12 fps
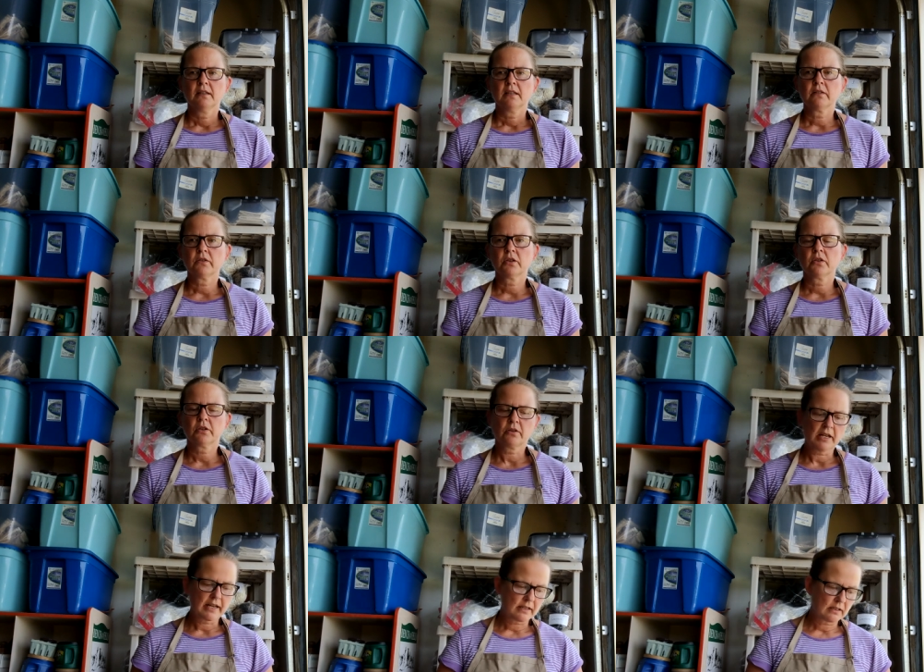even though they're
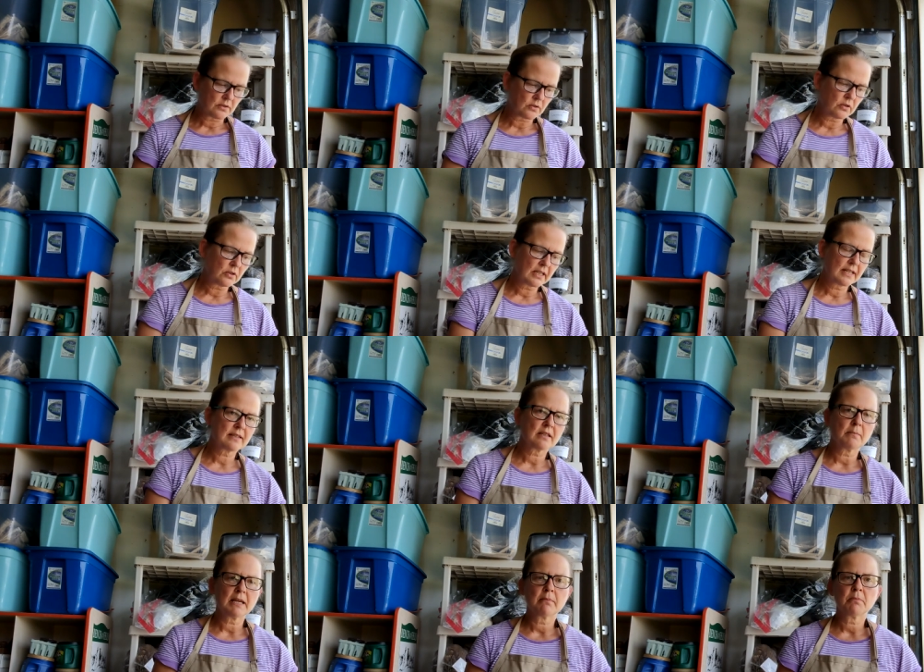not as good as the
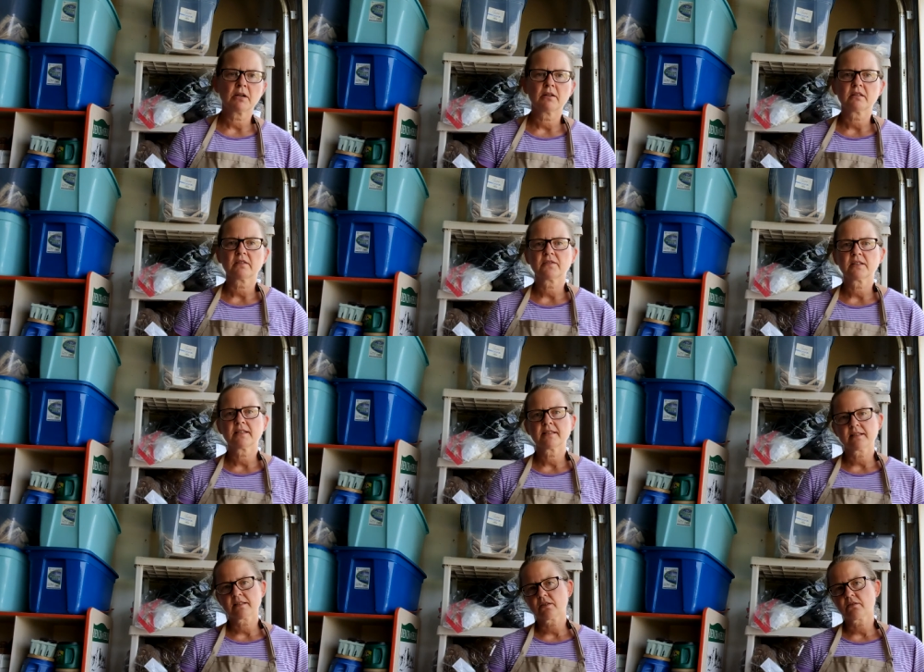main part of the fleece
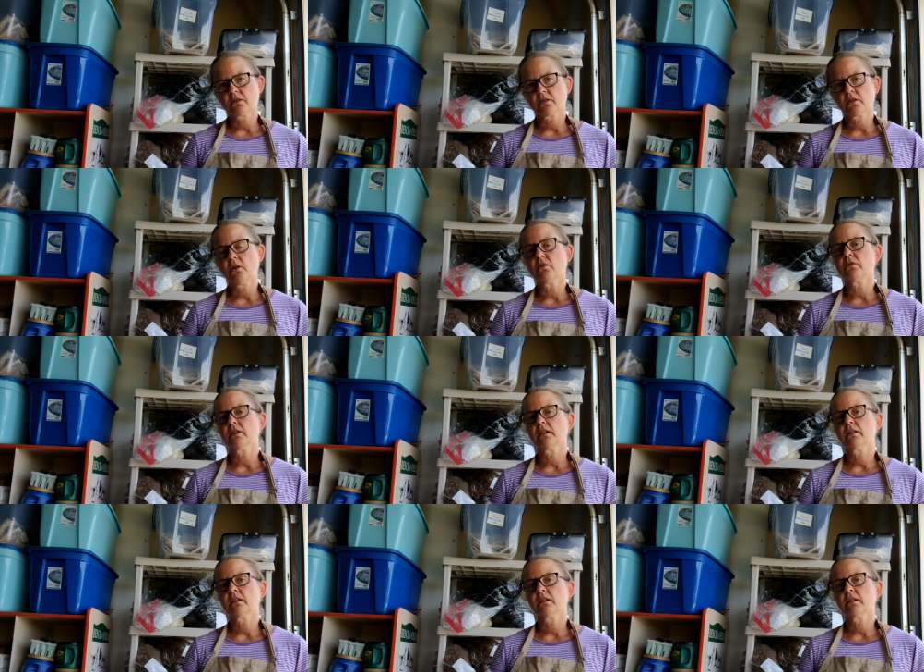that's under the coat,